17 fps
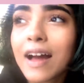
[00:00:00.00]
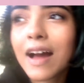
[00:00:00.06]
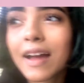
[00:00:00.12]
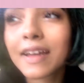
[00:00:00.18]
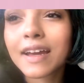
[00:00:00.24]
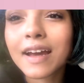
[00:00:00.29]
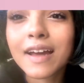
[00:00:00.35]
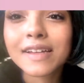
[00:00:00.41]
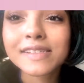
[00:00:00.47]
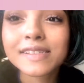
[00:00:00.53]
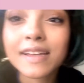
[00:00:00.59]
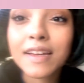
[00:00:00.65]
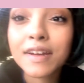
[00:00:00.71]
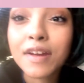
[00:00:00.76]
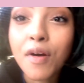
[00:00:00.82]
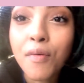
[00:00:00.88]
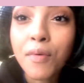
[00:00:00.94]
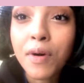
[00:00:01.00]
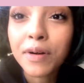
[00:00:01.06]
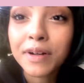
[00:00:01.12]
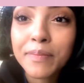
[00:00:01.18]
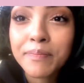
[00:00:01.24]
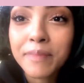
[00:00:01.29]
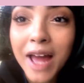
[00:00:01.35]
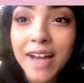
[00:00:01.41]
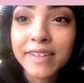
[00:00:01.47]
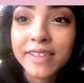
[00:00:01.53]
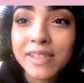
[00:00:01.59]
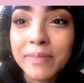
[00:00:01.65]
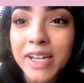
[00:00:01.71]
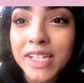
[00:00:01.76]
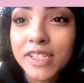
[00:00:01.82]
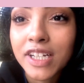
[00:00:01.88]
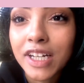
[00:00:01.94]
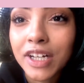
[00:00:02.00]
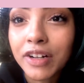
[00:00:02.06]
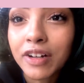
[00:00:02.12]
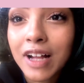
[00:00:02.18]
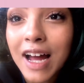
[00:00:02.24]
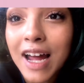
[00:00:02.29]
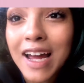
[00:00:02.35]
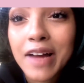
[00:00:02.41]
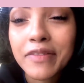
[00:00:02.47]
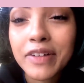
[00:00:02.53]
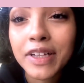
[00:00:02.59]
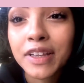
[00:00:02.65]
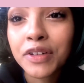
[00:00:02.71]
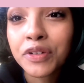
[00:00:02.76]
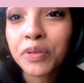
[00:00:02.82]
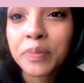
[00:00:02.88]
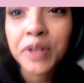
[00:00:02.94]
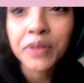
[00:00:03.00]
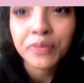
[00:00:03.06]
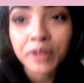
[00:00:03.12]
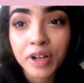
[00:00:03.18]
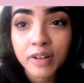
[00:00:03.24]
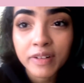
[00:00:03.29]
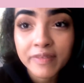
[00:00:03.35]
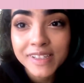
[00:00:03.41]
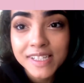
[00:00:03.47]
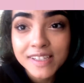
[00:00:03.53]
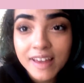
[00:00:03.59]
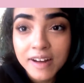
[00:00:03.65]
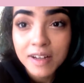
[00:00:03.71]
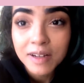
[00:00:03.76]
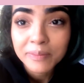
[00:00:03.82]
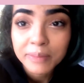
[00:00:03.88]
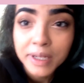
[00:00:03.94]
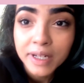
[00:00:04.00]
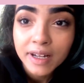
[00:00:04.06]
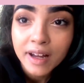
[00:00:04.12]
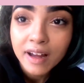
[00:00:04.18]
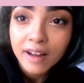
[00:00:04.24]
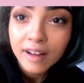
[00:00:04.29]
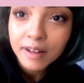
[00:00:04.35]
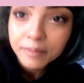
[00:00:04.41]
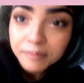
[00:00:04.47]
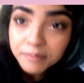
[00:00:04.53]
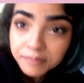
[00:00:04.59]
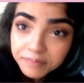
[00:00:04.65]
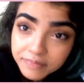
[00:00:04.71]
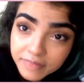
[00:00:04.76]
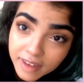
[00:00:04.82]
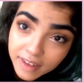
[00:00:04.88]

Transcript: Hi guys and welcome back to my channel. I have a little bit weird of a setup. Um,